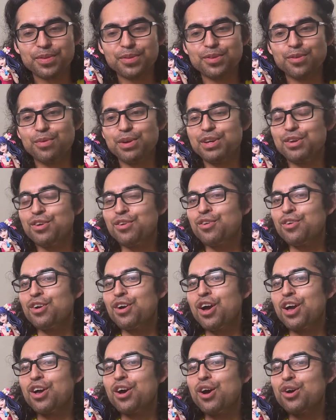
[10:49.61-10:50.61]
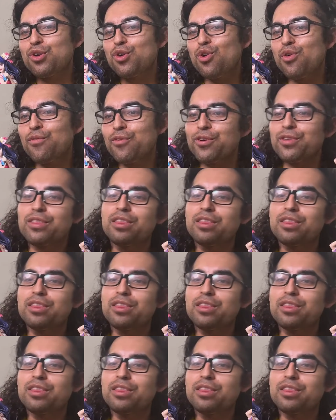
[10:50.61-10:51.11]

So we've gone over